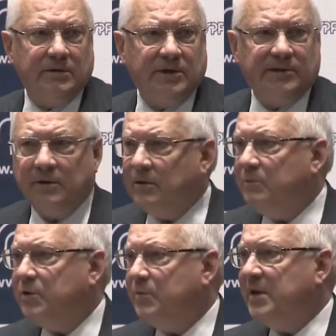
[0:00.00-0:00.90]
just
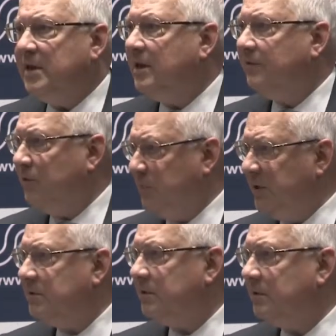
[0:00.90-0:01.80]
the meaning of the
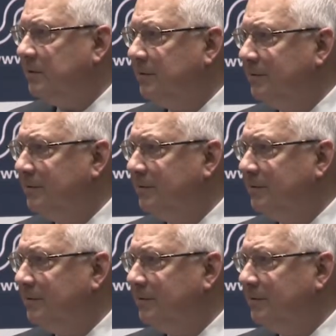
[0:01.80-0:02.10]
picture.